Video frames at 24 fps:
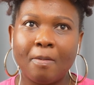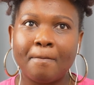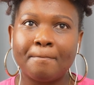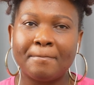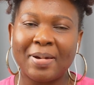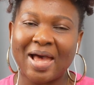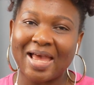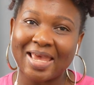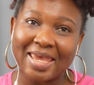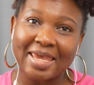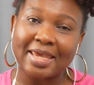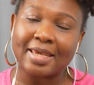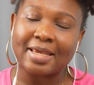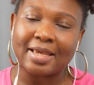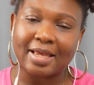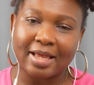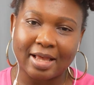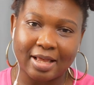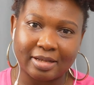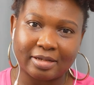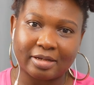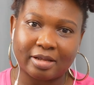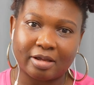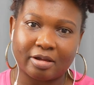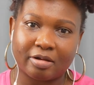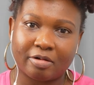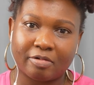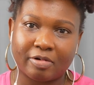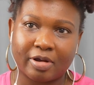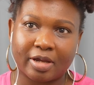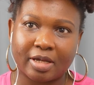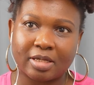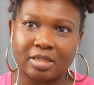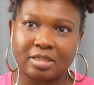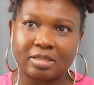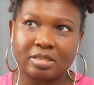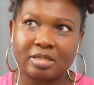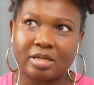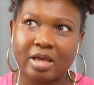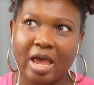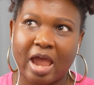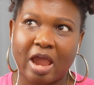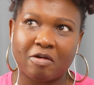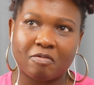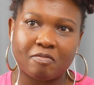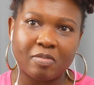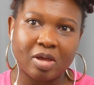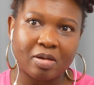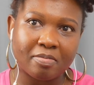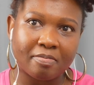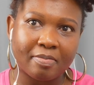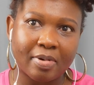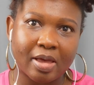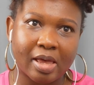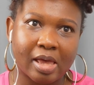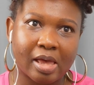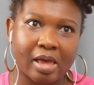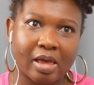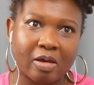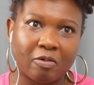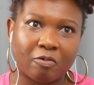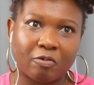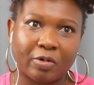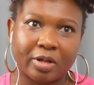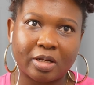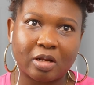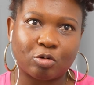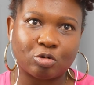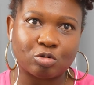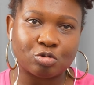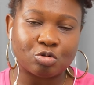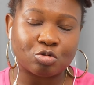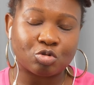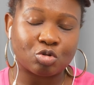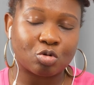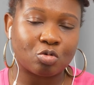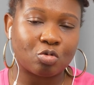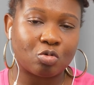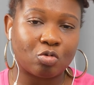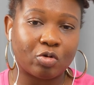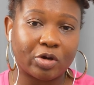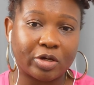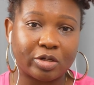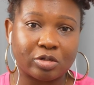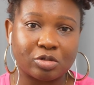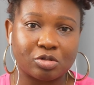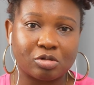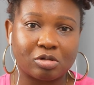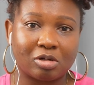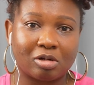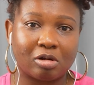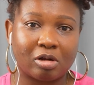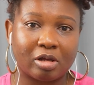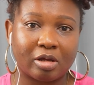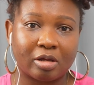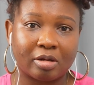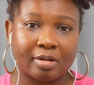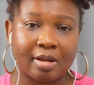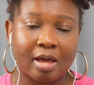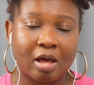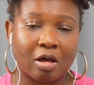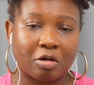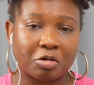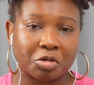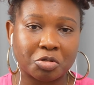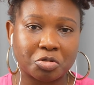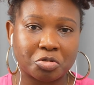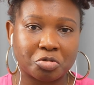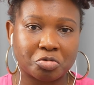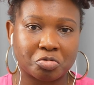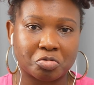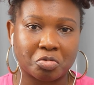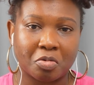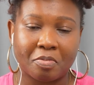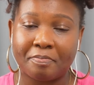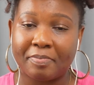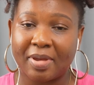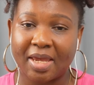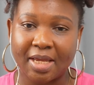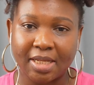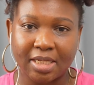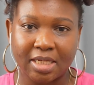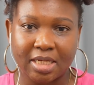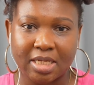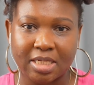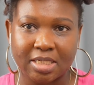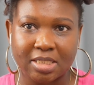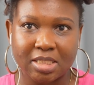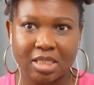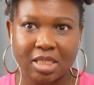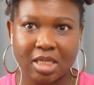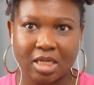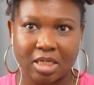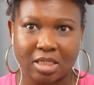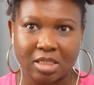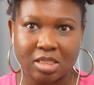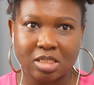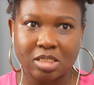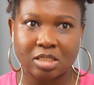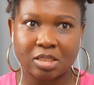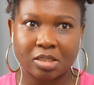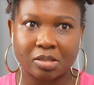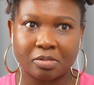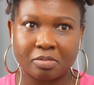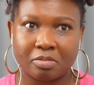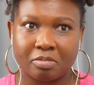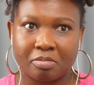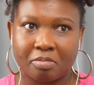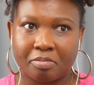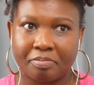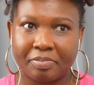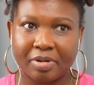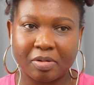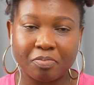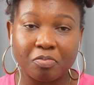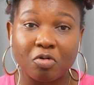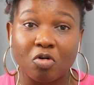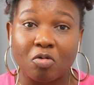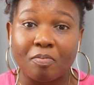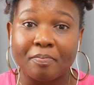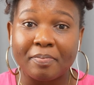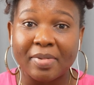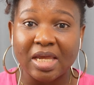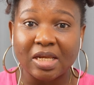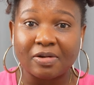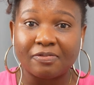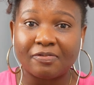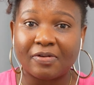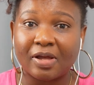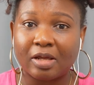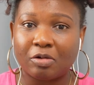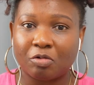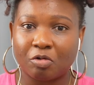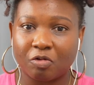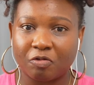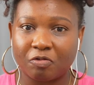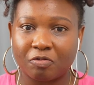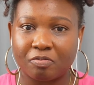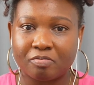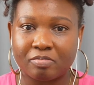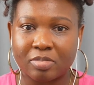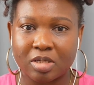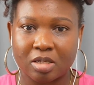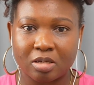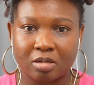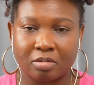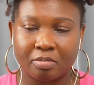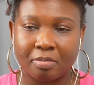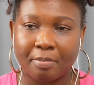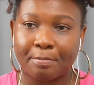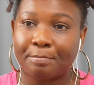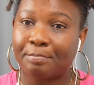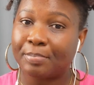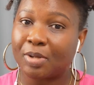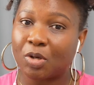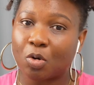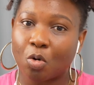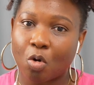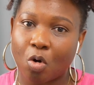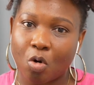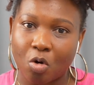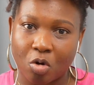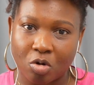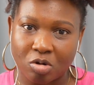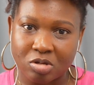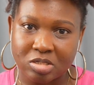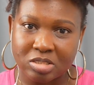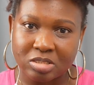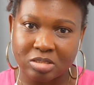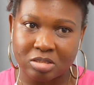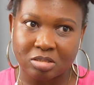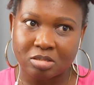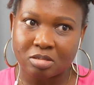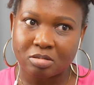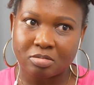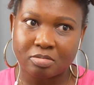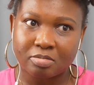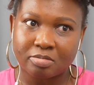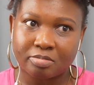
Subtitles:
back in Ghana, right? I remember when I was also going to learn how to make these things, people made fun of me because